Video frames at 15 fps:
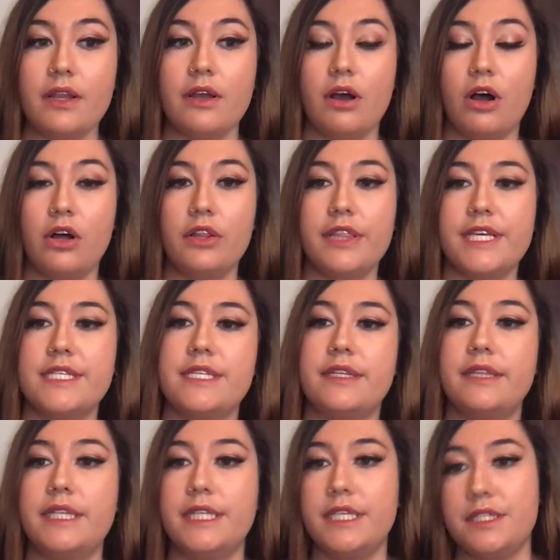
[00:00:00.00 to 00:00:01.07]
All this
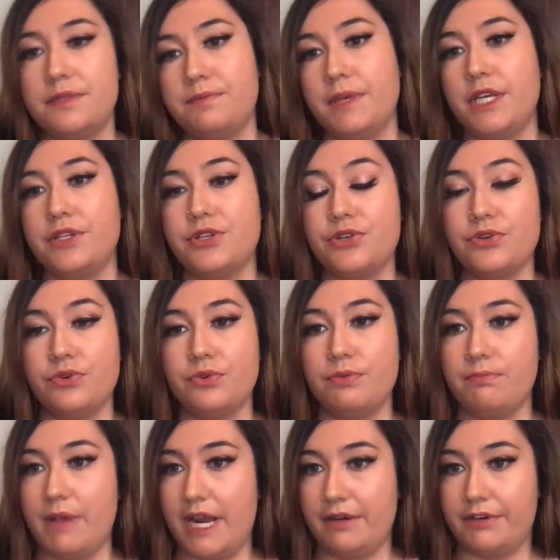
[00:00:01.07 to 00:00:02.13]
leads me to
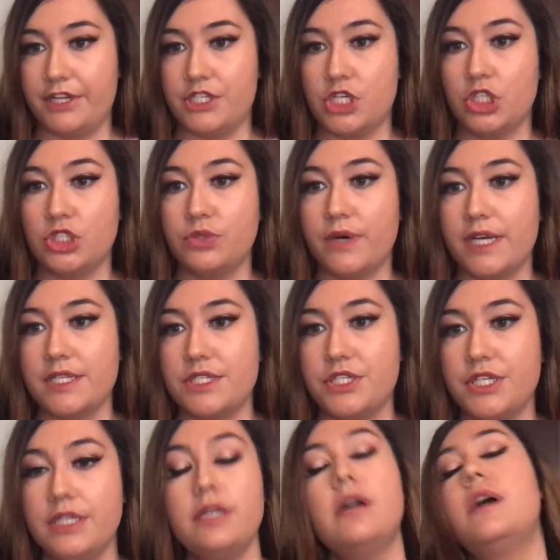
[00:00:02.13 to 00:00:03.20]
my research question.